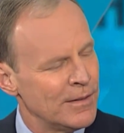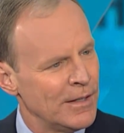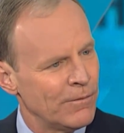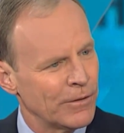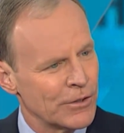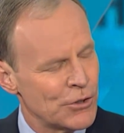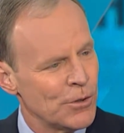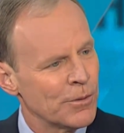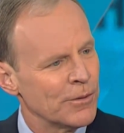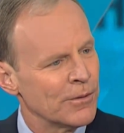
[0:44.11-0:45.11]
if a
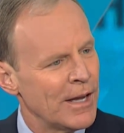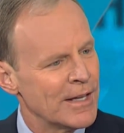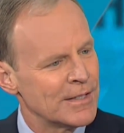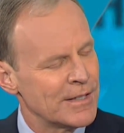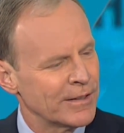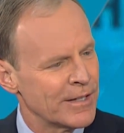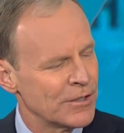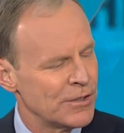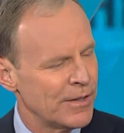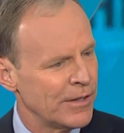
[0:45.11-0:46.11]
consumer has a
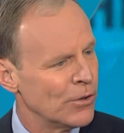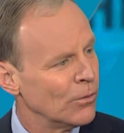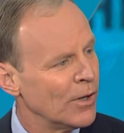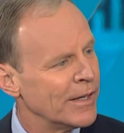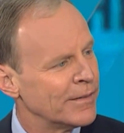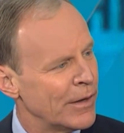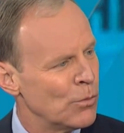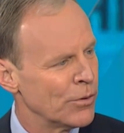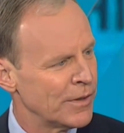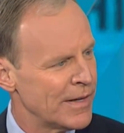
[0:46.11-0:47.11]
technology they don't like, they
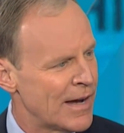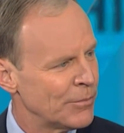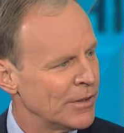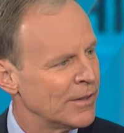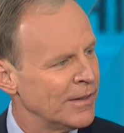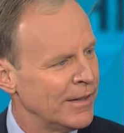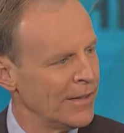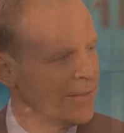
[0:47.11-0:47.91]
won't adopt it and